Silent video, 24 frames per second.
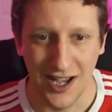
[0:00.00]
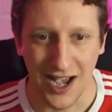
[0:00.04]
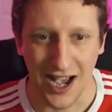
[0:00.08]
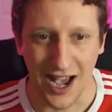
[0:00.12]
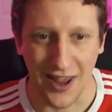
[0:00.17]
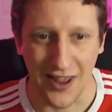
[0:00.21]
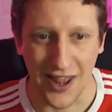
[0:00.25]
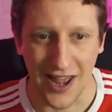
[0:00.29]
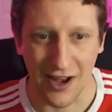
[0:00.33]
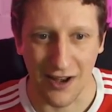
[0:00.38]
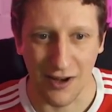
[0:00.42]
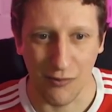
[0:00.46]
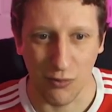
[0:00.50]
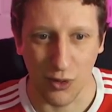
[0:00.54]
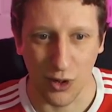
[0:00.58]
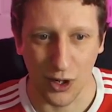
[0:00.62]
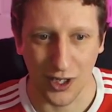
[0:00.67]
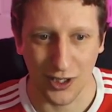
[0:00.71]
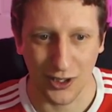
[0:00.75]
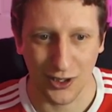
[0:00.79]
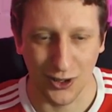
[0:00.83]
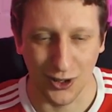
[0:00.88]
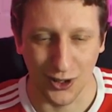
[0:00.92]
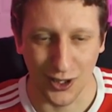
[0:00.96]
and then what
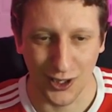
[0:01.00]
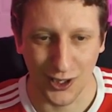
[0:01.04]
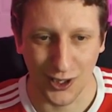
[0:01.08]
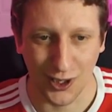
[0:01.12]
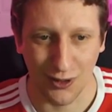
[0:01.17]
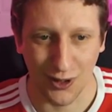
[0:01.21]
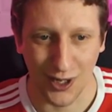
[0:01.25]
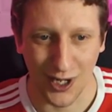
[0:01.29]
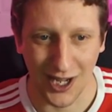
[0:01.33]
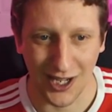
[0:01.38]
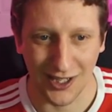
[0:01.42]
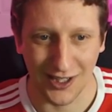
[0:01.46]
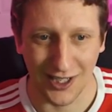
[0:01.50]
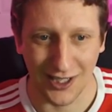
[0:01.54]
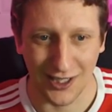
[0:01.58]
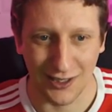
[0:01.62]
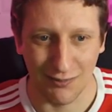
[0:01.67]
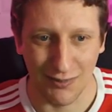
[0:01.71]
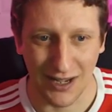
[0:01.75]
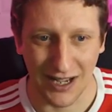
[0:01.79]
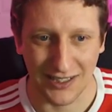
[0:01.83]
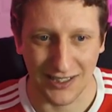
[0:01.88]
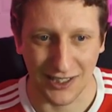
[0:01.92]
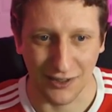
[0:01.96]
it's done is created this
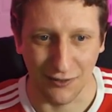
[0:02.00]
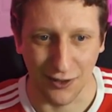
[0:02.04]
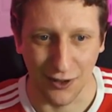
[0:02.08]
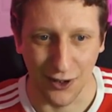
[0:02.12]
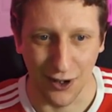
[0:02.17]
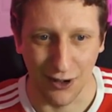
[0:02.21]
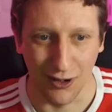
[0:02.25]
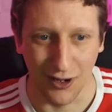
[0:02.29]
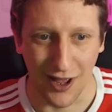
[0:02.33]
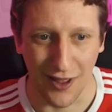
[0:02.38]
massive hole,